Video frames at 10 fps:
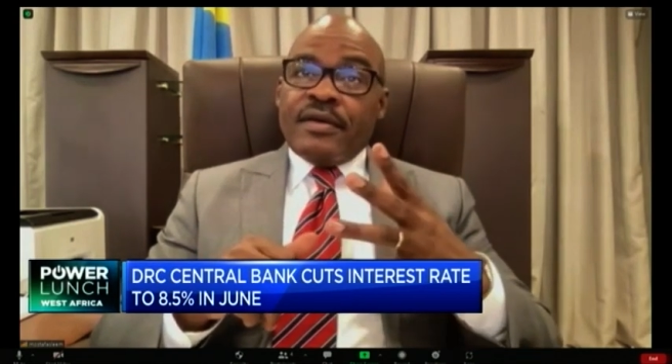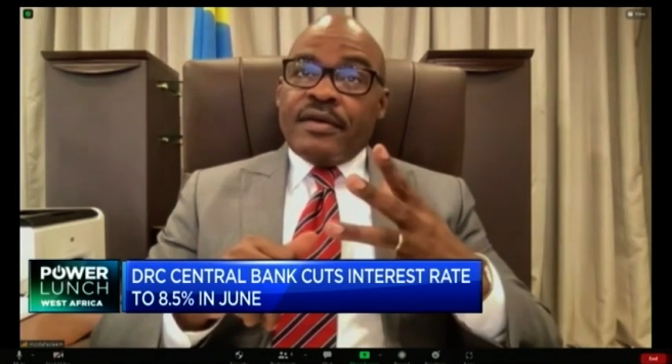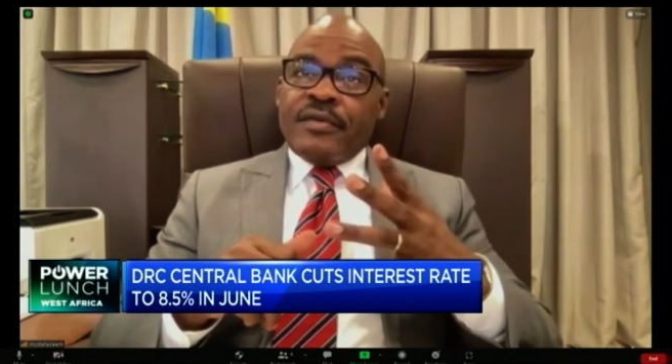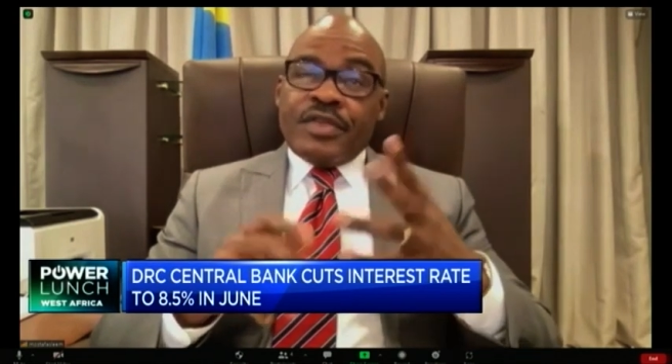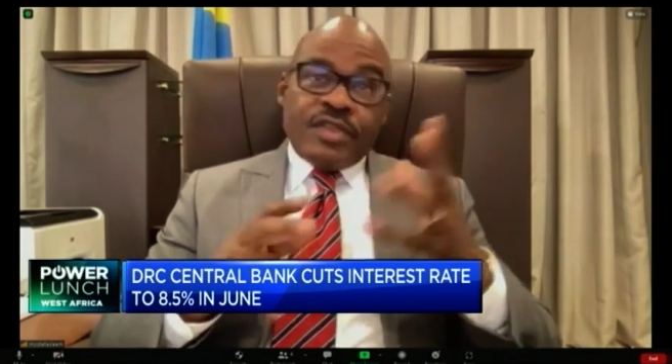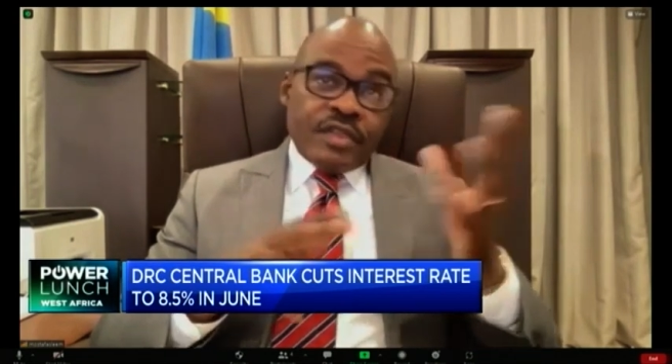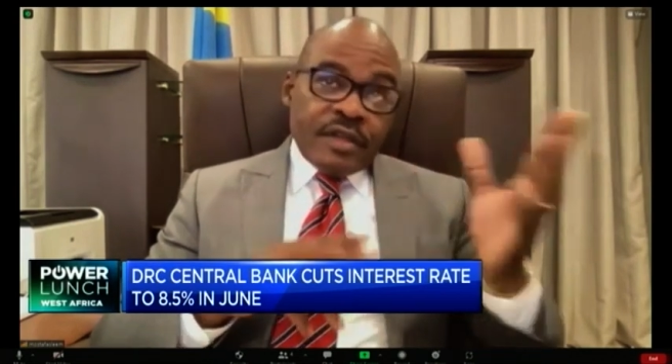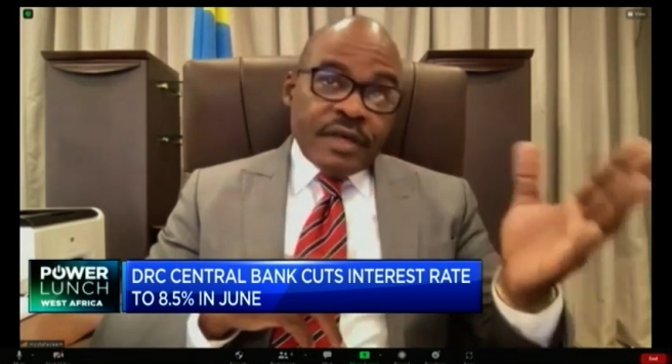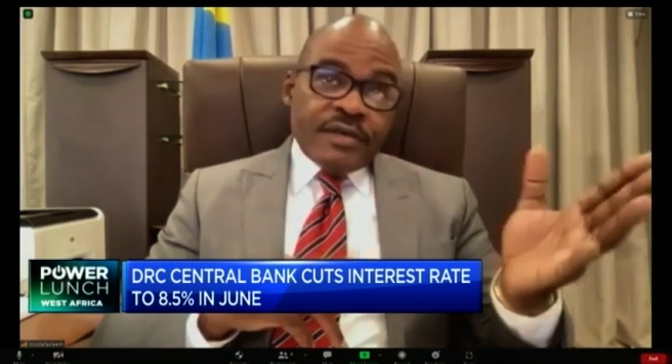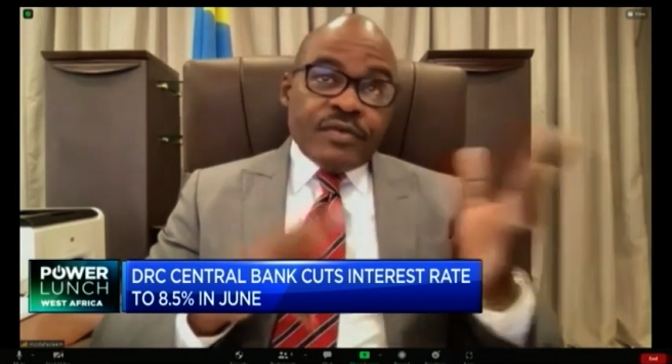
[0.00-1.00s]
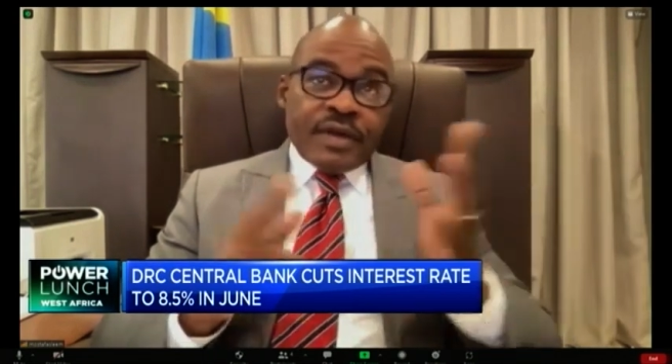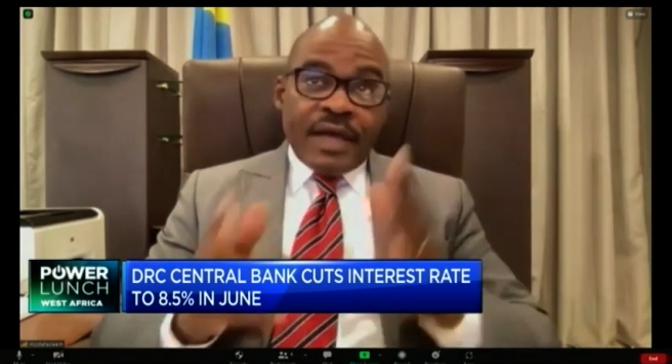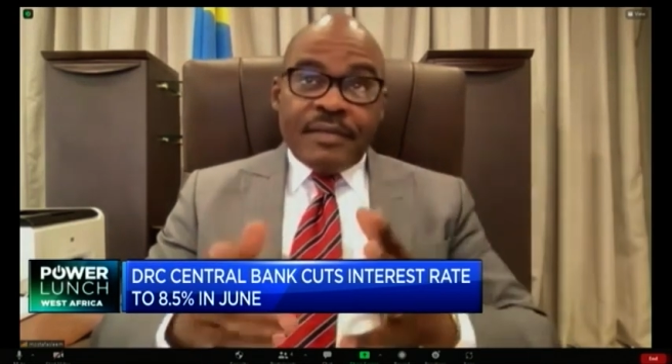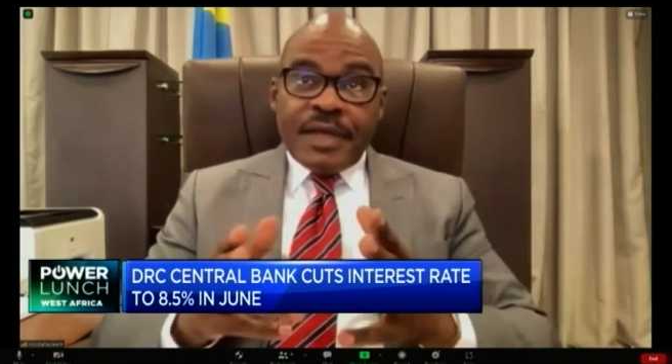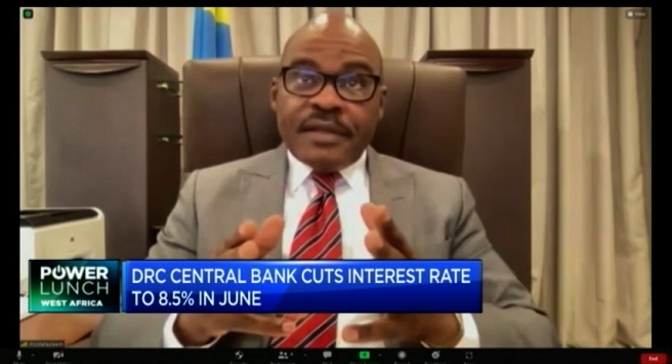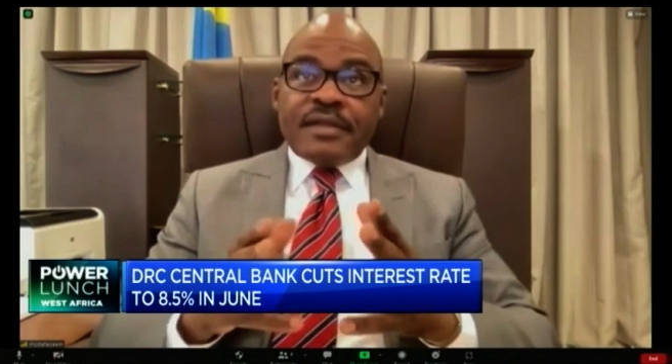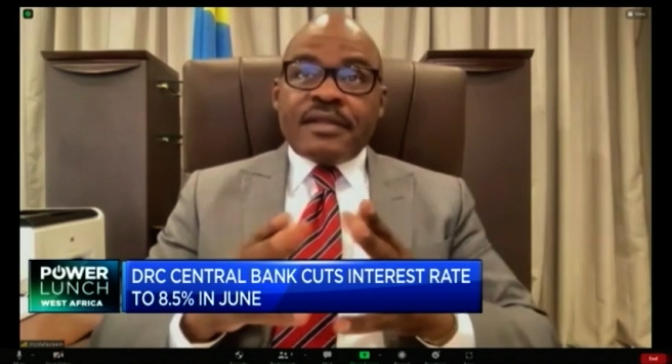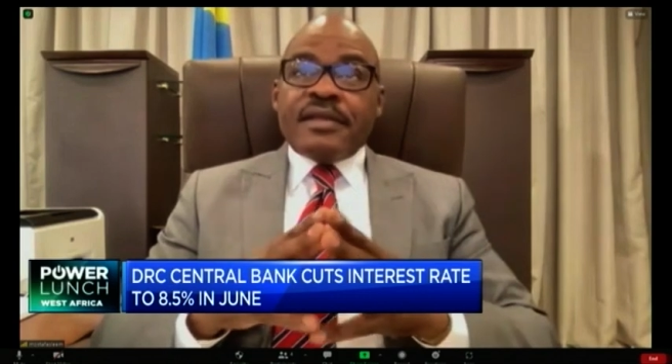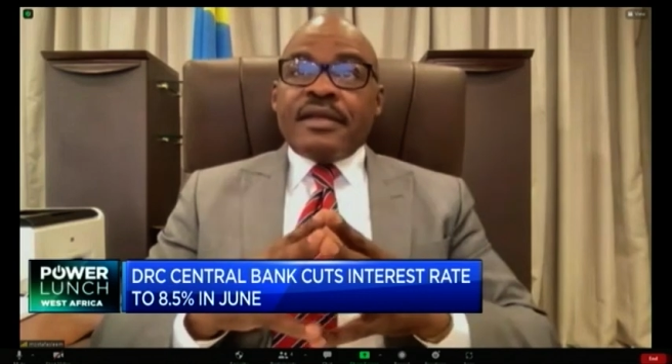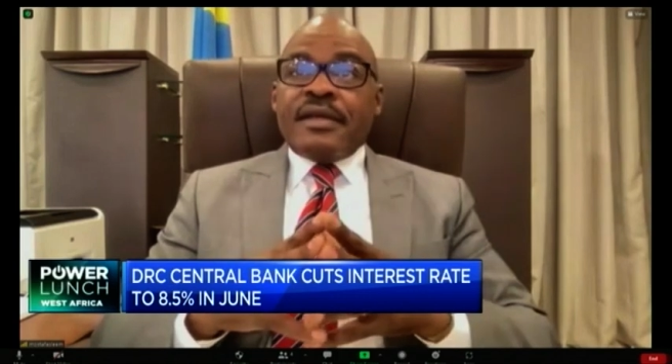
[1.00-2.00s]
which is linked to climate,
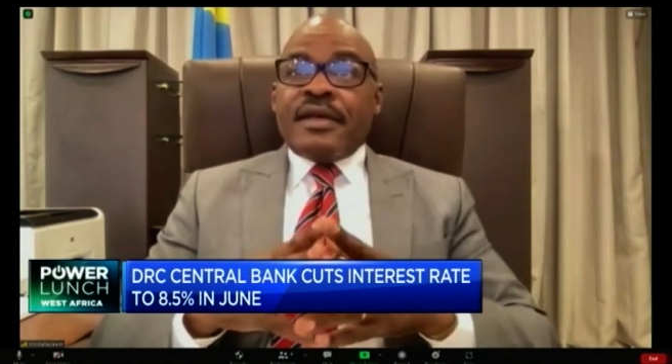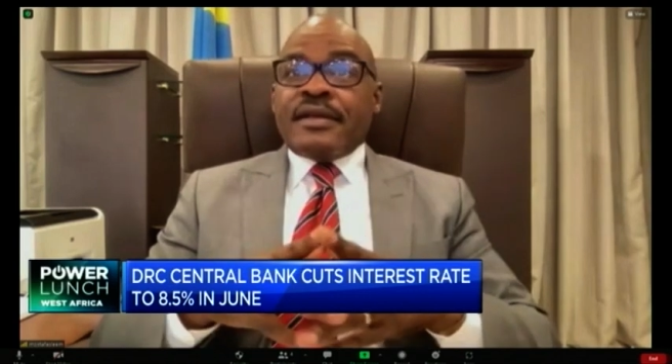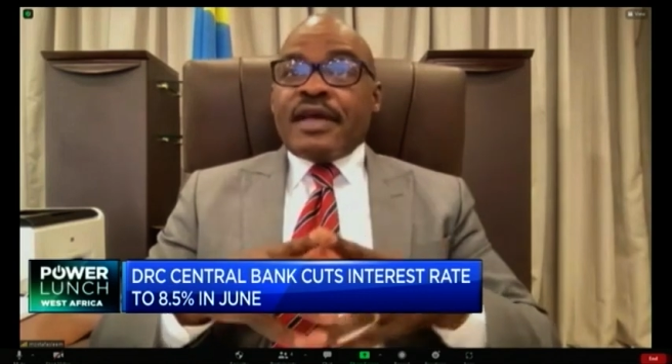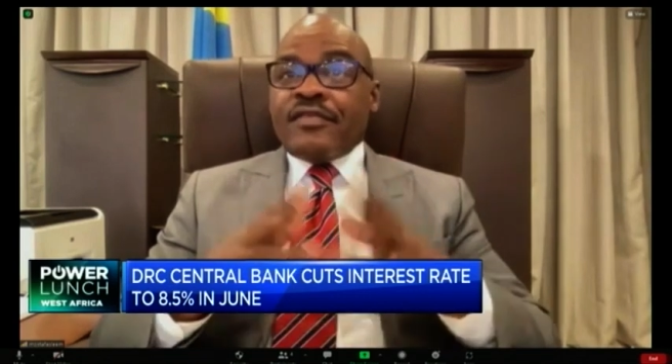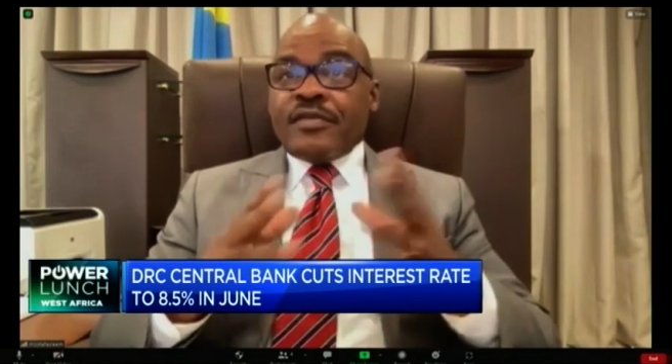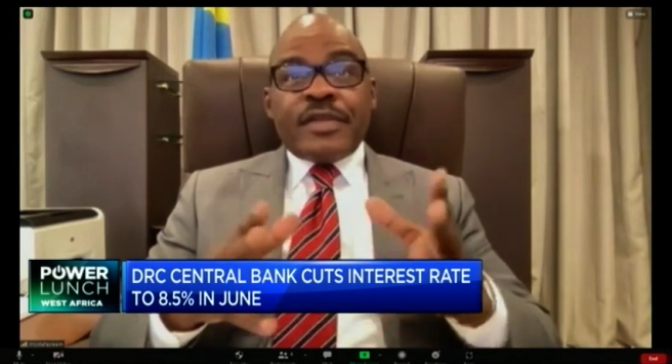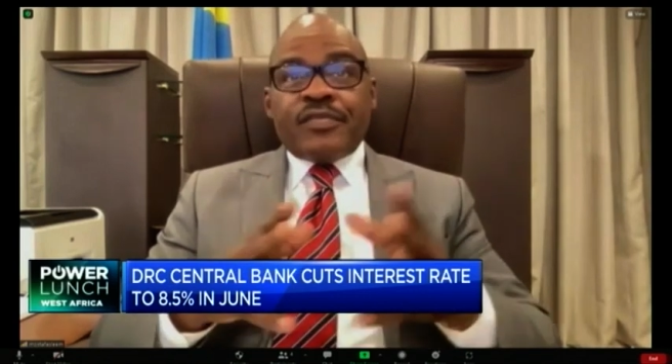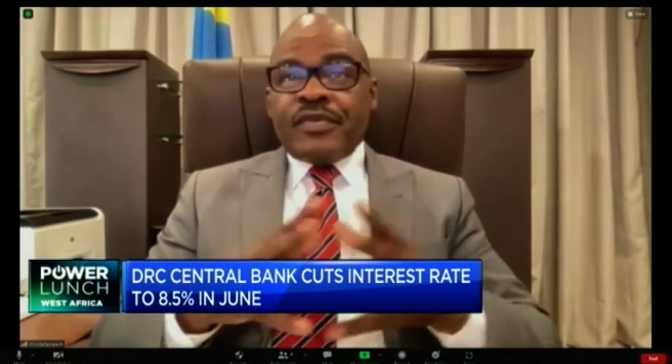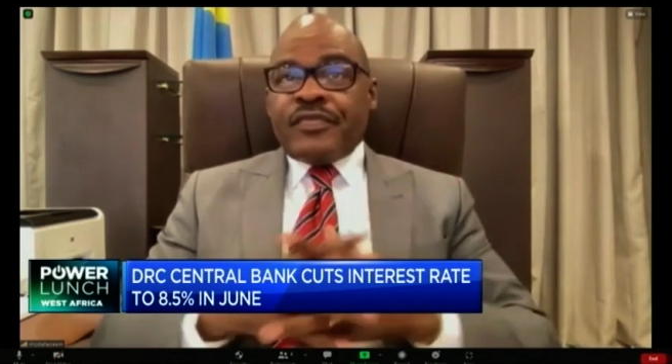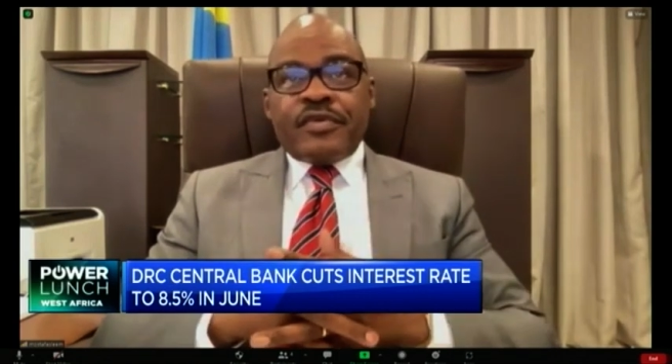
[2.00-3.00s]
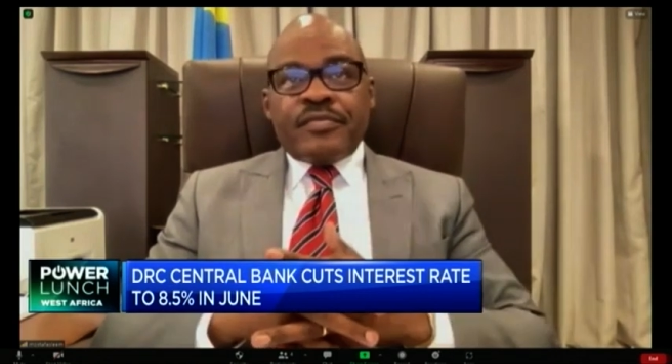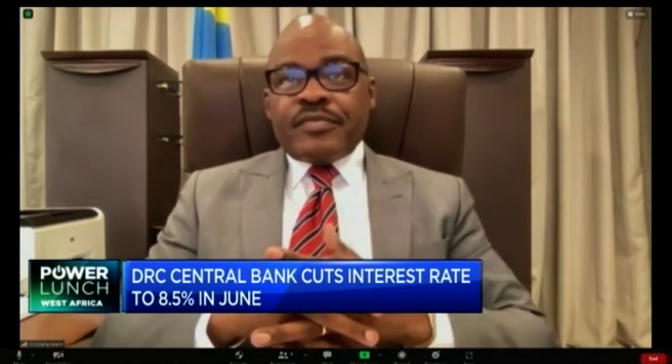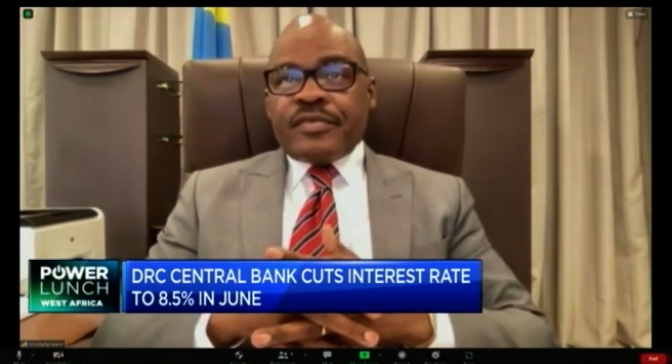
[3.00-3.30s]
and government reforms.